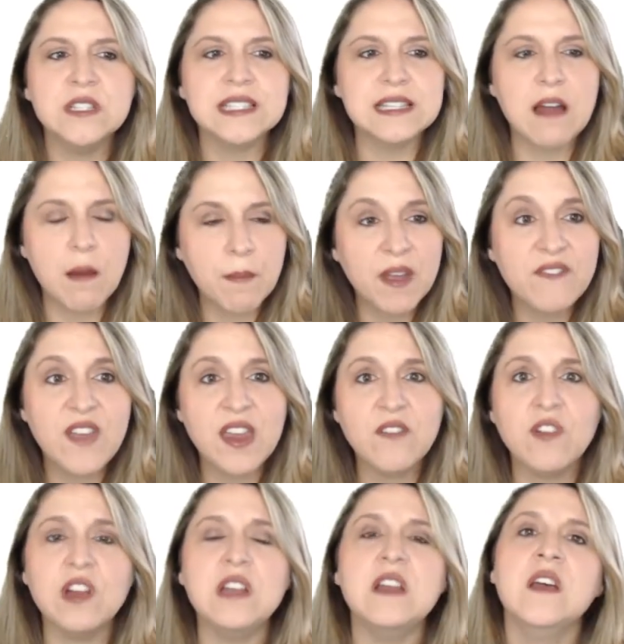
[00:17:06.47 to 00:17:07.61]
It's not my
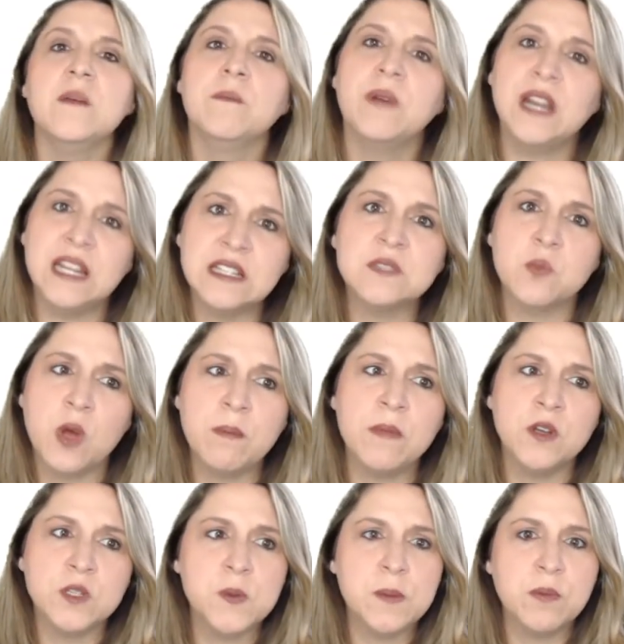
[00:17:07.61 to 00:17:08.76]
favorite, but it's what
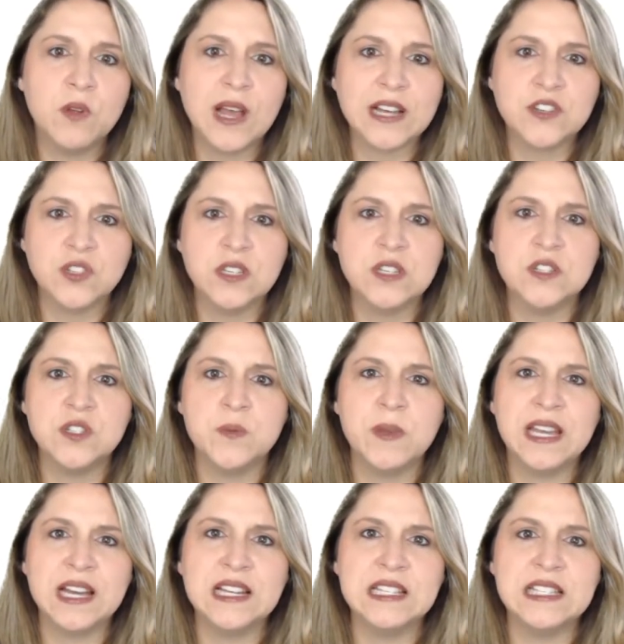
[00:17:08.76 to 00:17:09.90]
most people actually use
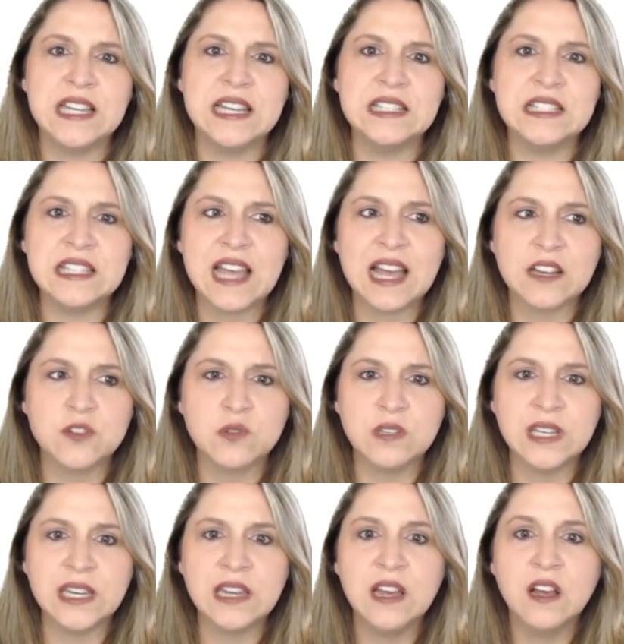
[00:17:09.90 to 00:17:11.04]
because it's
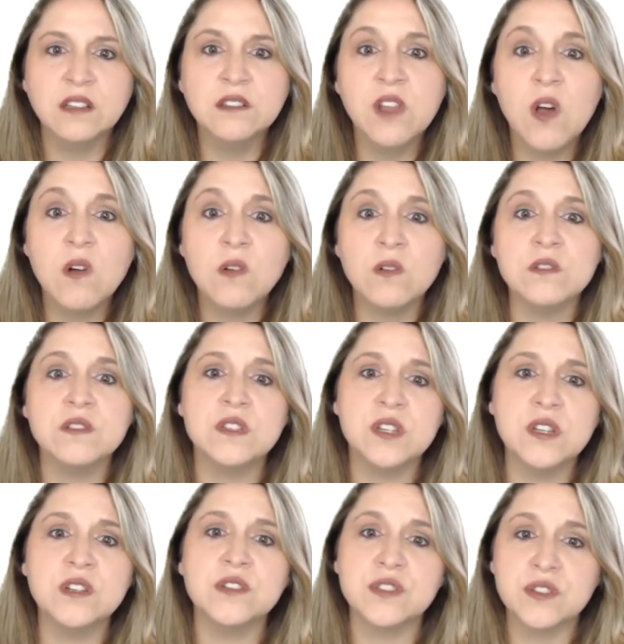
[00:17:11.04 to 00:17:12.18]
actually local
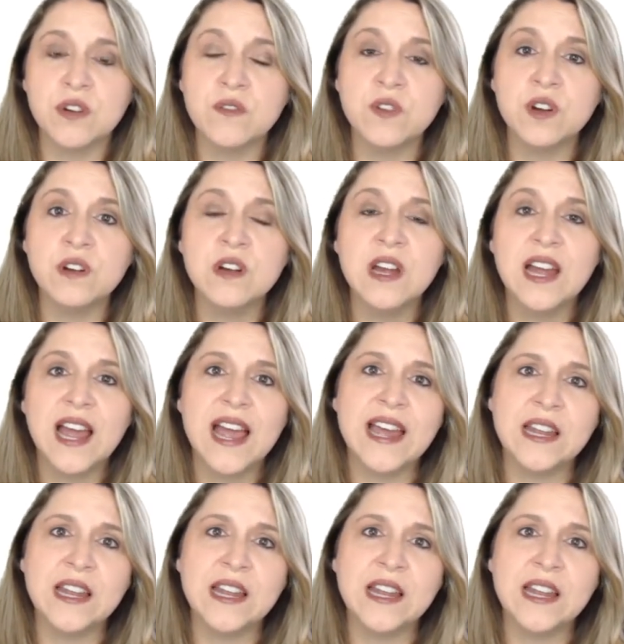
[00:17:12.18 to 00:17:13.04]
to your server,